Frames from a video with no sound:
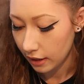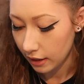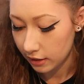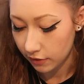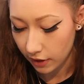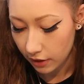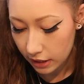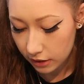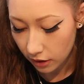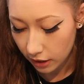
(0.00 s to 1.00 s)
it's
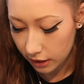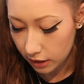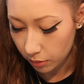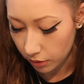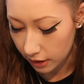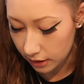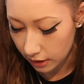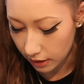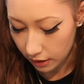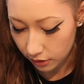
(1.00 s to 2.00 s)
very dark and
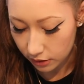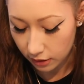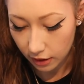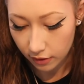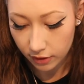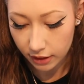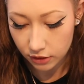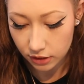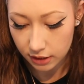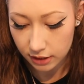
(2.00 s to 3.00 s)
depressing. There's a lot of
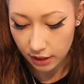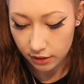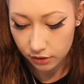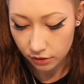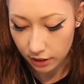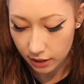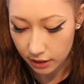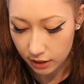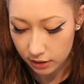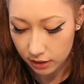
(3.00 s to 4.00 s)
like just dead
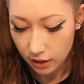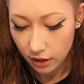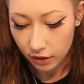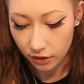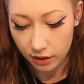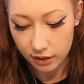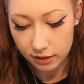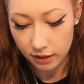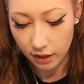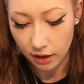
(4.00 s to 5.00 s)
trees. There
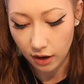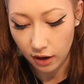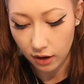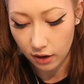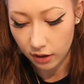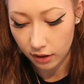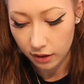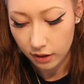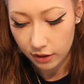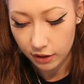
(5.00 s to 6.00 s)
is like a hog
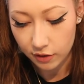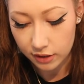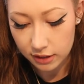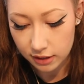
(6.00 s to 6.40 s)
that you can